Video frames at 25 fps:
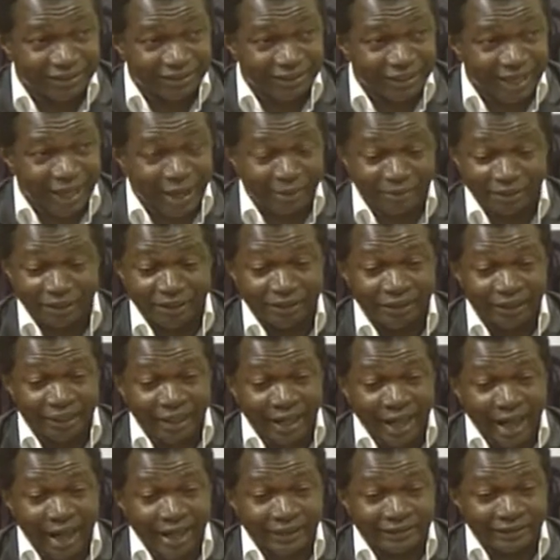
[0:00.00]
I mean,
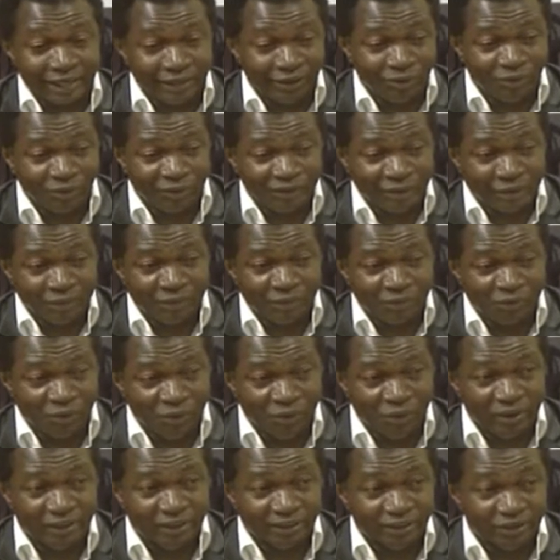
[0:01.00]
are there no other people
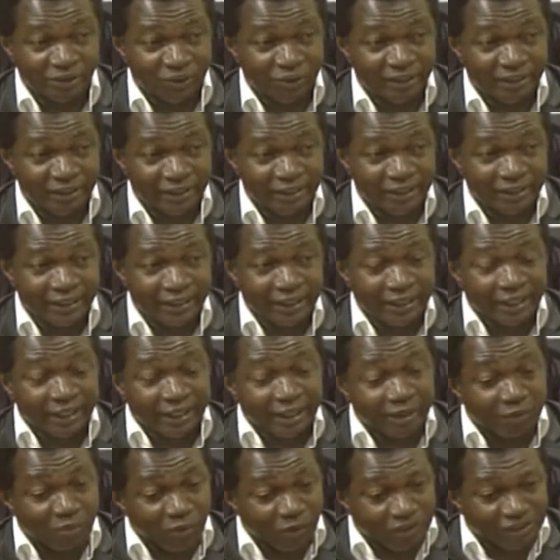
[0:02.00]
who can do it?
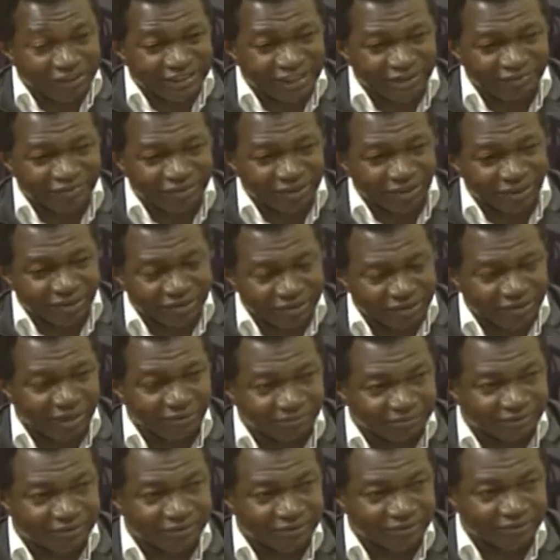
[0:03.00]
He must have done
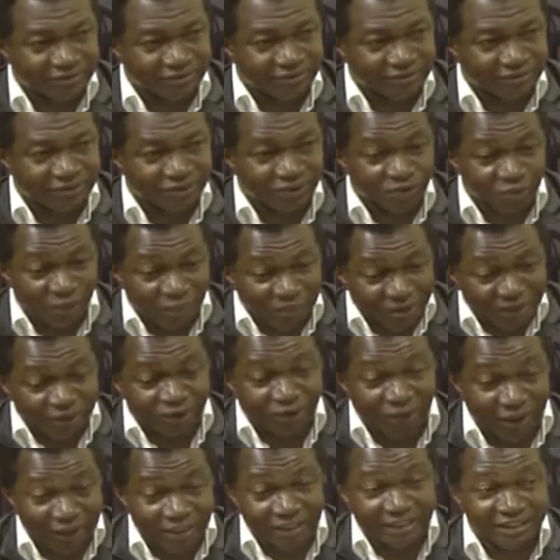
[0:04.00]
something to make
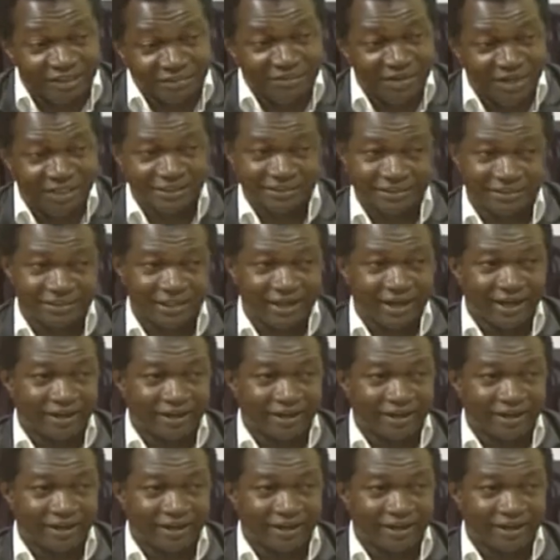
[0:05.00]
sure he remains there.